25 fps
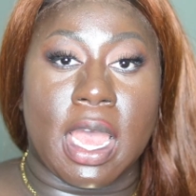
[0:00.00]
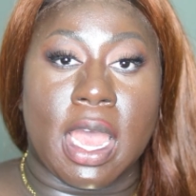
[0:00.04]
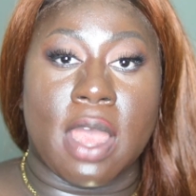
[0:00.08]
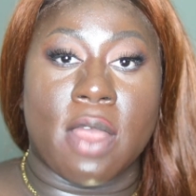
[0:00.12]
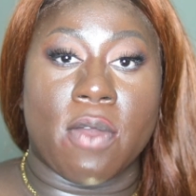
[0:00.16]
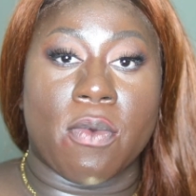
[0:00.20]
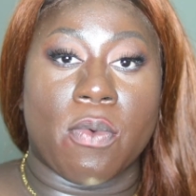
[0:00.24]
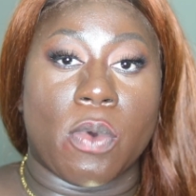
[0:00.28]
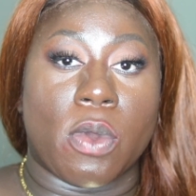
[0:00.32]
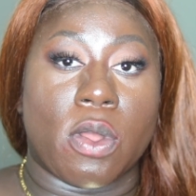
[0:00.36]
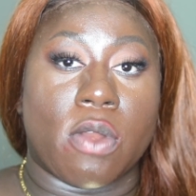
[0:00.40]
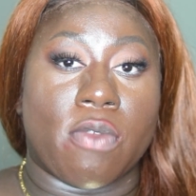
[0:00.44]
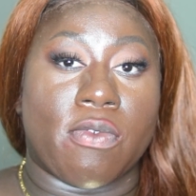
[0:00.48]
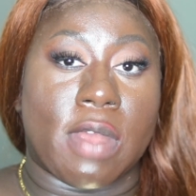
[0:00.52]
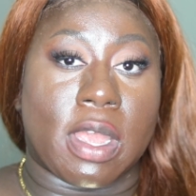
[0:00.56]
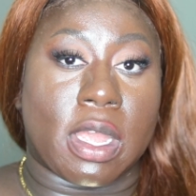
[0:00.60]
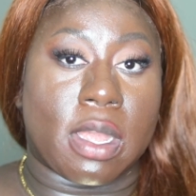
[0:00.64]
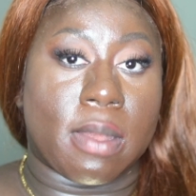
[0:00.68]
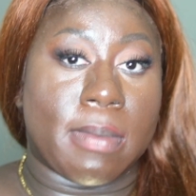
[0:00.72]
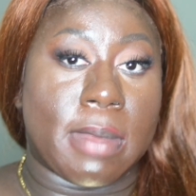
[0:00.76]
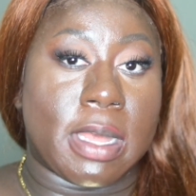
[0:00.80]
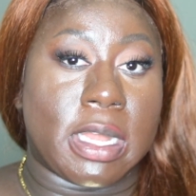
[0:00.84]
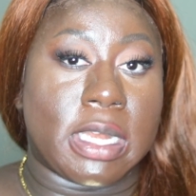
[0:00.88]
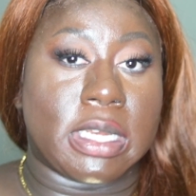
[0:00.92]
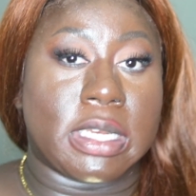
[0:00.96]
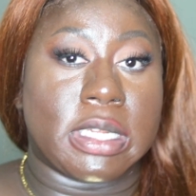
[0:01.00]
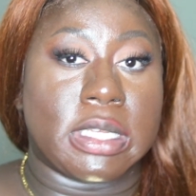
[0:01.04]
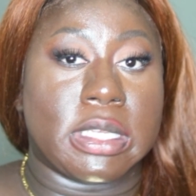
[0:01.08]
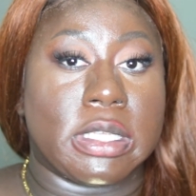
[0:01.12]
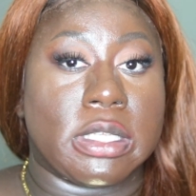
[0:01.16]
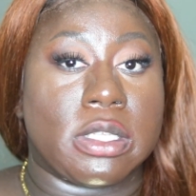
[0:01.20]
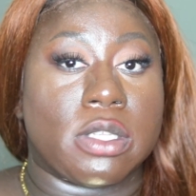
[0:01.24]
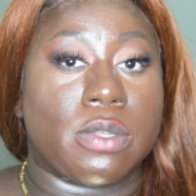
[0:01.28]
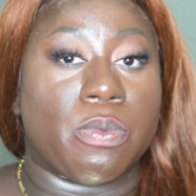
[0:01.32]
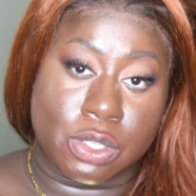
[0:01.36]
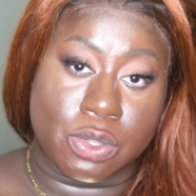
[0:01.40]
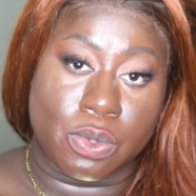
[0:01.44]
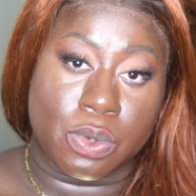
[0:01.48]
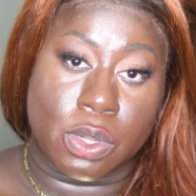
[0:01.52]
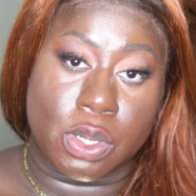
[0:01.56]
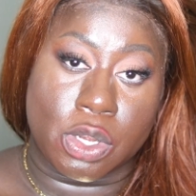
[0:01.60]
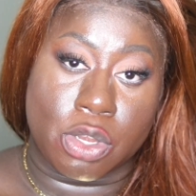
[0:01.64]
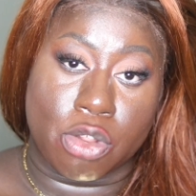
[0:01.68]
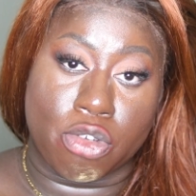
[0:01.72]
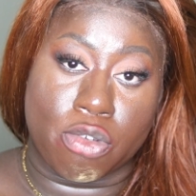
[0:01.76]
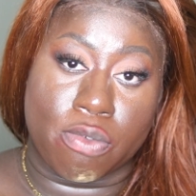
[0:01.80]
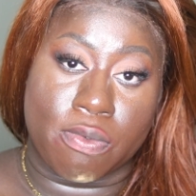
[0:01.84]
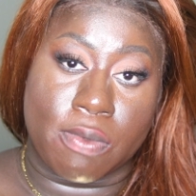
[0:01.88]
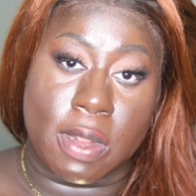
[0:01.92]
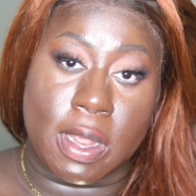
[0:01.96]
I would recommend this to a
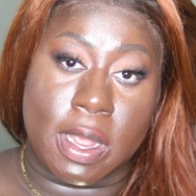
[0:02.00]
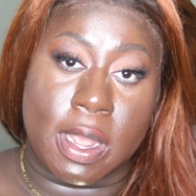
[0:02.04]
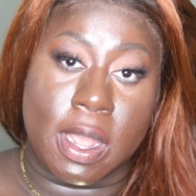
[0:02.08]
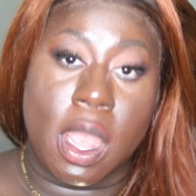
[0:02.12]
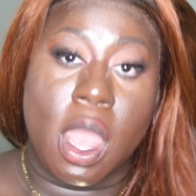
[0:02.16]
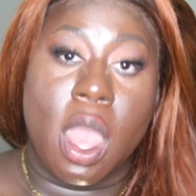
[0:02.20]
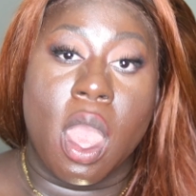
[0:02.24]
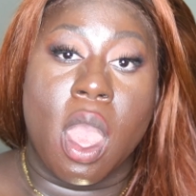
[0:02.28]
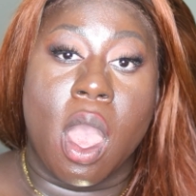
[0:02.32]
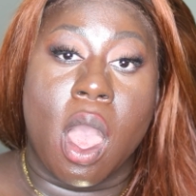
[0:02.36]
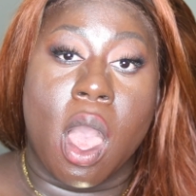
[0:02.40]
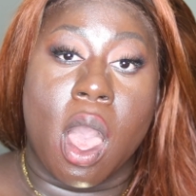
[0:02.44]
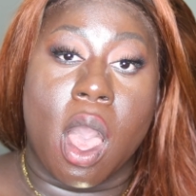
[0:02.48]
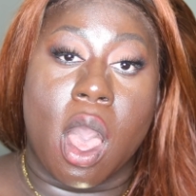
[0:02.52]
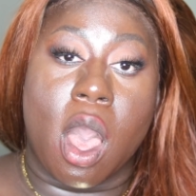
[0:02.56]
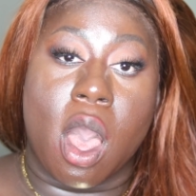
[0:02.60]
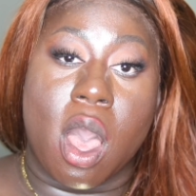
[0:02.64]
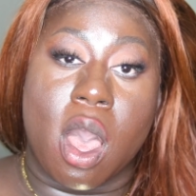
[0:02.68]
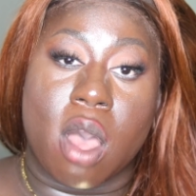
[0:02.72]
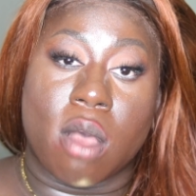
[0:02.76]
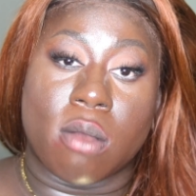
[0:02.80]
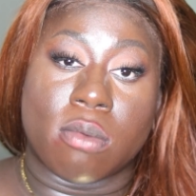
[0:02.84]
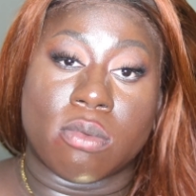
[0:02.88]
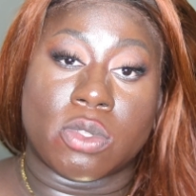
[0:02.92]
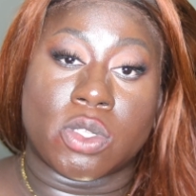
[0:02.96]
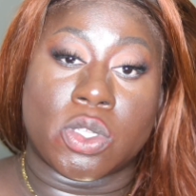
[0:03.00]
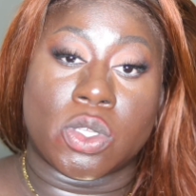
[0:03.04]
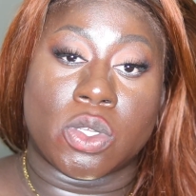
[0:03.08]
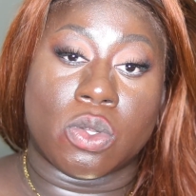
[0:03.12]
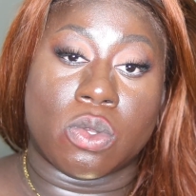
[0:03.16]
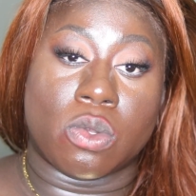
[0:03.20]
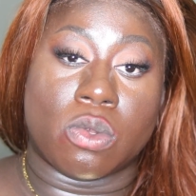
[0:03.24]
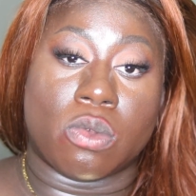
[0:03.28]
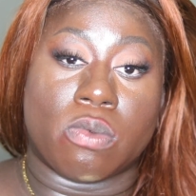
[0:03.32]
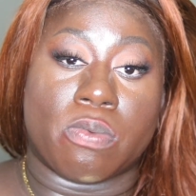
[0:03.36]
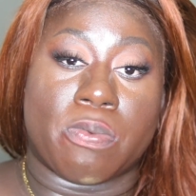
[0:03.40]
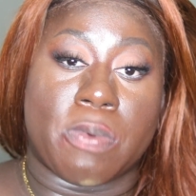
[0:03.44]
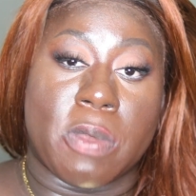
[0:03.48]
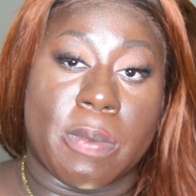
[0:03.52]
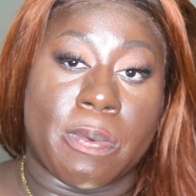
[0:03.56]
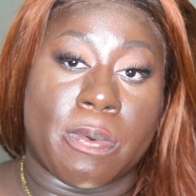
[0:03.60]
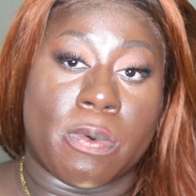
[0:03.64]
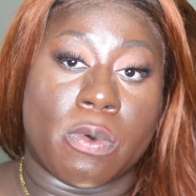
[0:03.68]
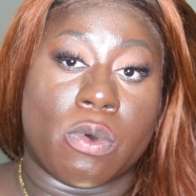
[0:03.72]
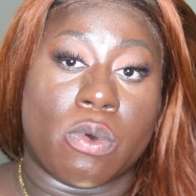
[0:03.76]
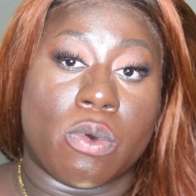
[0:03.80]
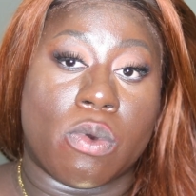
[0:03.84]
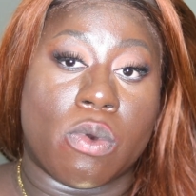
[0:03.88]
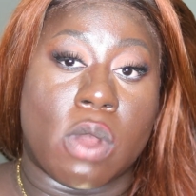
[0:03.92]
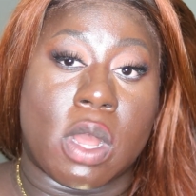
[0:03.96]
degree to
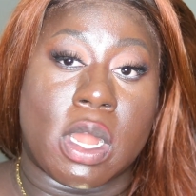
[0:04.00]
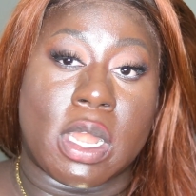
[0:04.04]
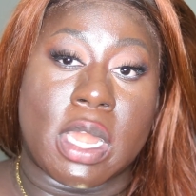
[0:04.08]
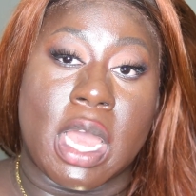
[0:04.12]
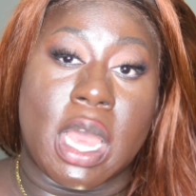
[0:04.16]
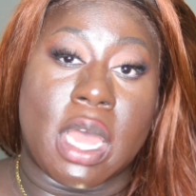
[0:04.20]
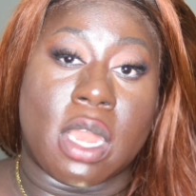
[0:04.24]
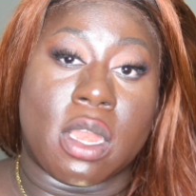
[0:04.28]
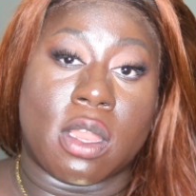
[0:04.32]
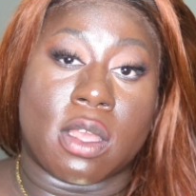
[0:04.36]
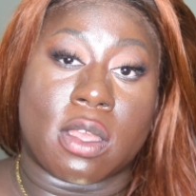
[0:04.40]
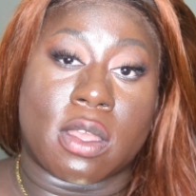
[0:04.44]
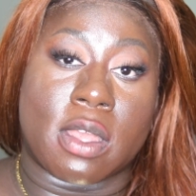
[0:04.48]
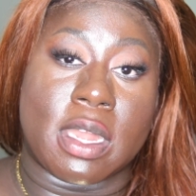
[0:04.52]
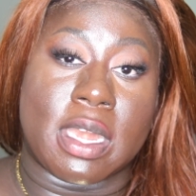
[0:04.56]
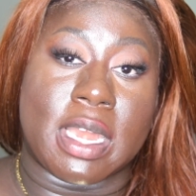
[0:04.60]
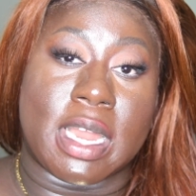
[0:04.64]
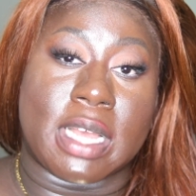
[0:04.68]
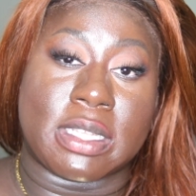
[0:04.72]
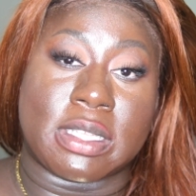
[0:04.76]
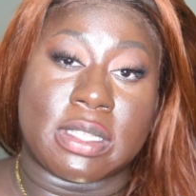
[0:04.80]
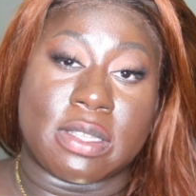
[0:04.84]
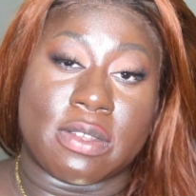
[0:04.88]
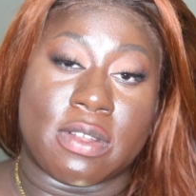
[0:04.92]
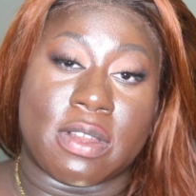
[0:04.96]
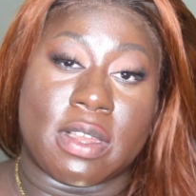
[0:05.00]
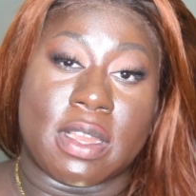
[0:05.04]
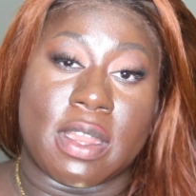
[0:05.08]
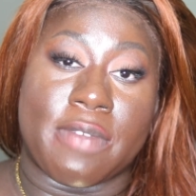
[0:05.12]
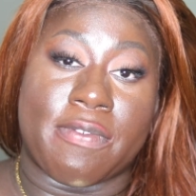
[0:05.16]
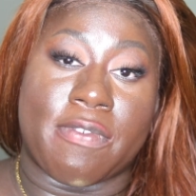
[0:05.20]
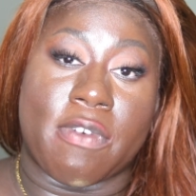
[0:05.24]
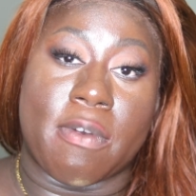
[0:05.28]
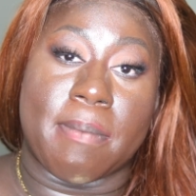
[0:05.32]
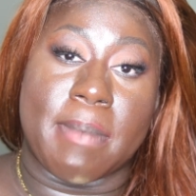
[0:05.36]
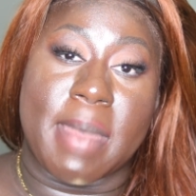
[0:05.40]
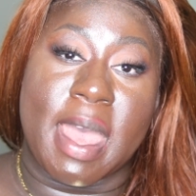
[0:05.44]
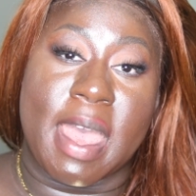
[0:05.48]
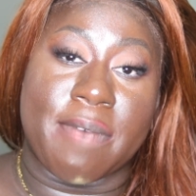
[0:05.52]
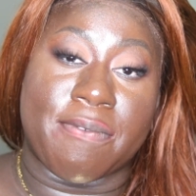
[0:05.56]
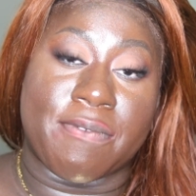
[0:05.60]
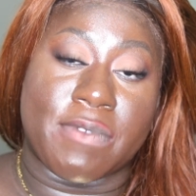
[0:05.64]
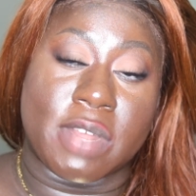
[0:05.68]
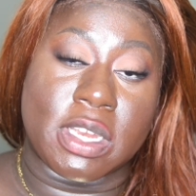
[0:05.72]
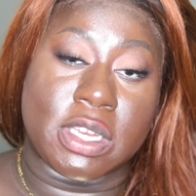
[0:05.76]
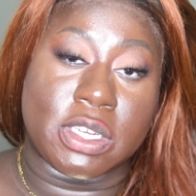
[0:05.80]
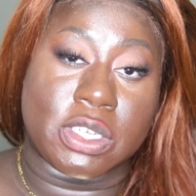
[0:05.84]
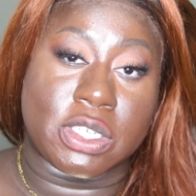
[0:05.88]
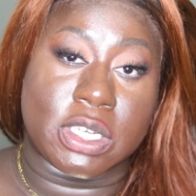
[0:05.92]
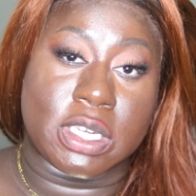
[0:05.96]
people who are not looking necessarily for matte
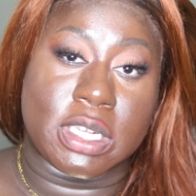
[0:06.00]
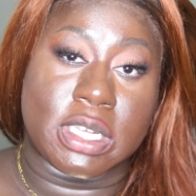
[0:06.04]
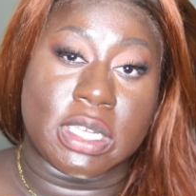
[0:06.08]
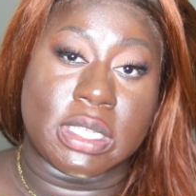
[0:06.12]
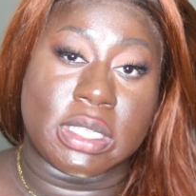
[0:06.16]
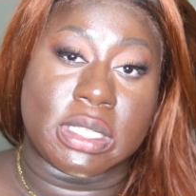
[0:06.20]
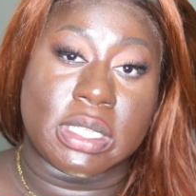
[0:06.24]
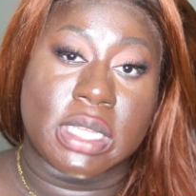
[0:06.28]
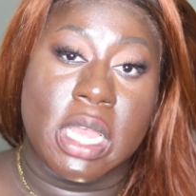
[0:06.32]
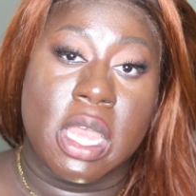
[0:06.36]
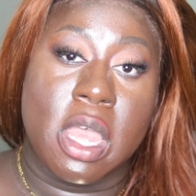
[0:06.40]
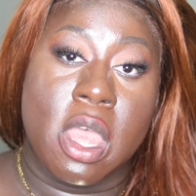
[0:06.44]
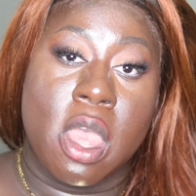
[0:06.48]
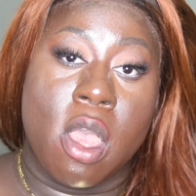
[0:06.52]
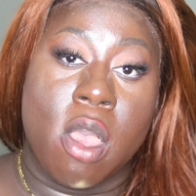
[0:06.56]
finishes,